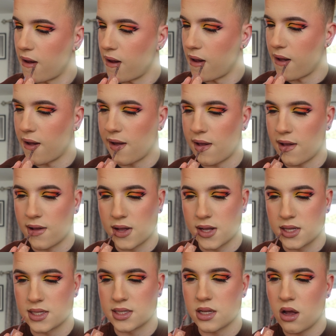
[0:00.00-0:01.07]
Like
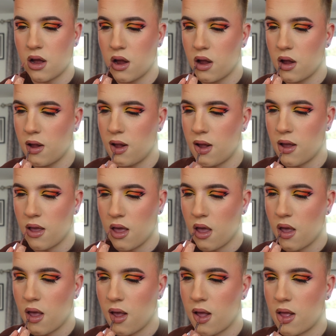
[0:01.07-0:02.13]
so.
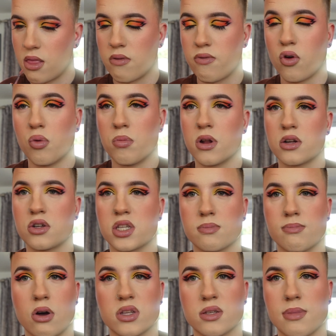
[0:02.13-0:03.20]
The formula just
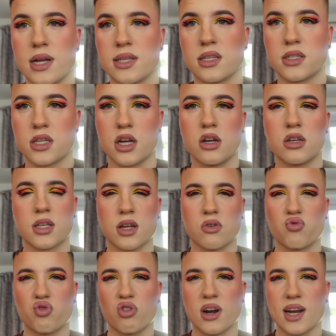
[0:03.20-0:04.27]
smells amazing too. It's like a
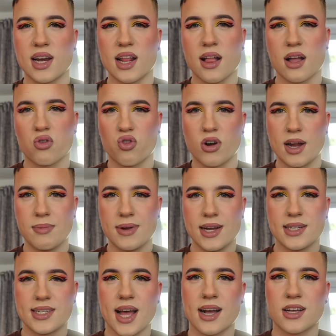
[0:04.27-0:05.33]
really like creamy
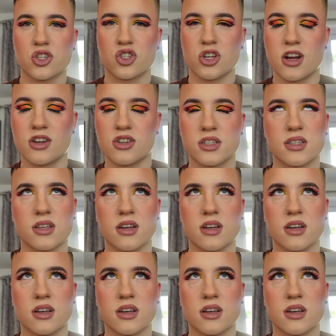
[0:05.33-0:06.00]
texture, just